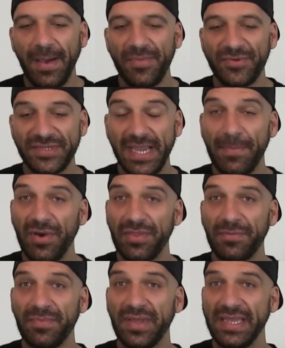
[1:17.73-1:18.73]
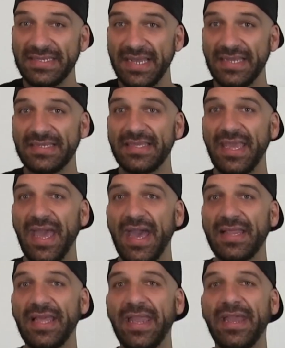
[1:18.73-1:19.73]
There was a couple other play sets they
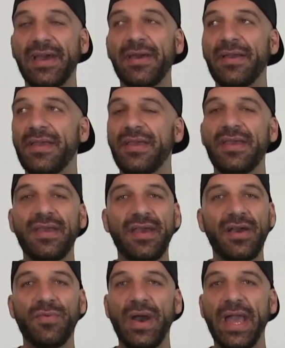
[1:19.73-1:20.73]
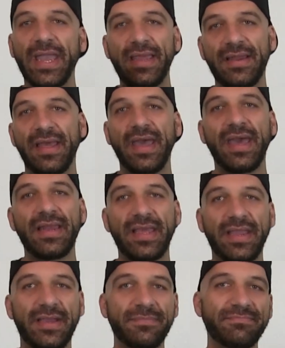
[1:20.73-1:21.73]
had, like a wagon that had like